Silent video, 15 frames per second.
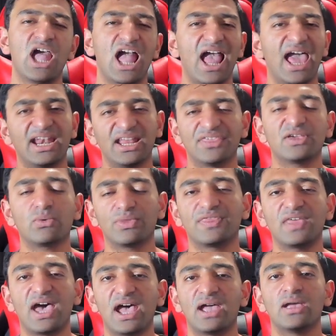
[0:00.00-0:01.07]
And I think with
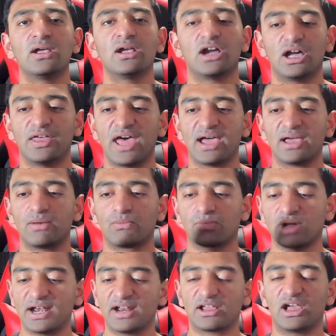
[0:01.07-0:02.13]
that
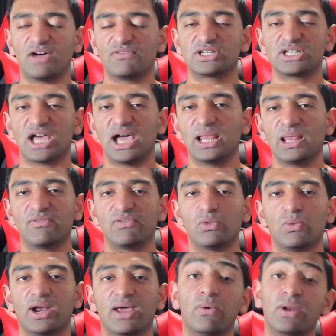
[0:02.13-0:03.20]
kind of covers high level what
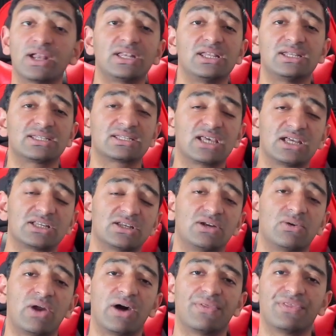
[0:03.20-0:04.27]
I wanted to discuss
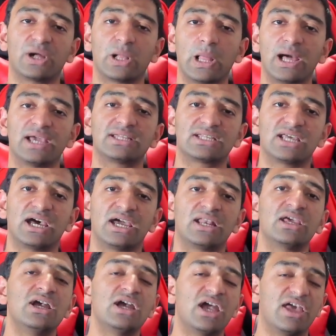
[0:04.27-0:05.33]
around the client side.
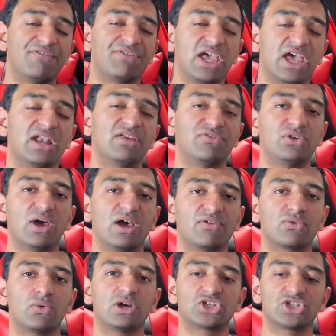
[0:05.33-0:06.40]
If you have
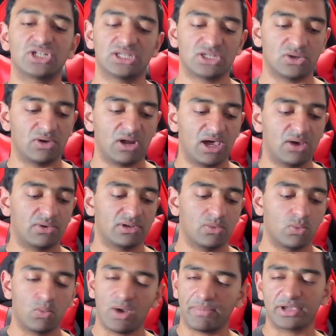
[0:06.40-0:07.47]
questions around
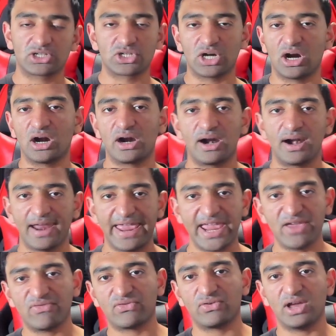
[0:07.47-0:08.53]
WebXR,
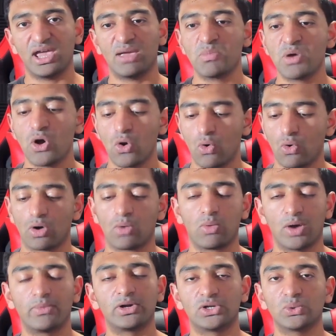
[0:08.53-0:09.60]
A-Frame, or what
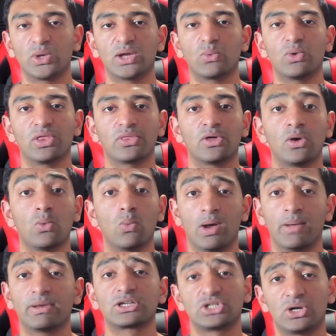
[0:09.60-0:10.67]
we're doing with
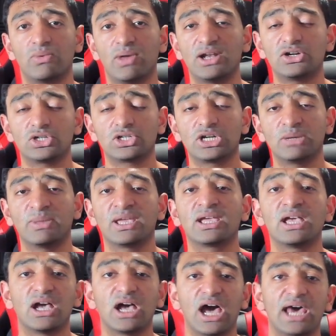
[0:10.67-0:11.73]
WebXR render streaming,
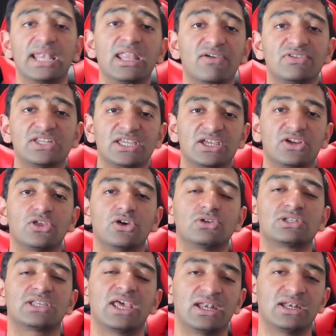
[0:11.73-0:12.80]
I'd love to hear those
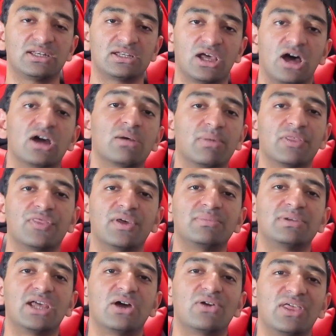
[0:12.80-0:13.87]
and talk about them
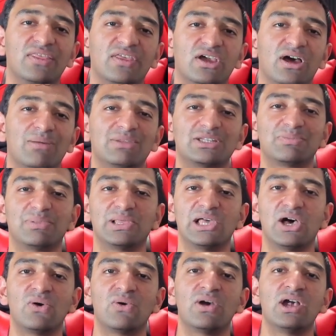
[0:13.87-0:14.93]
down in the comments below.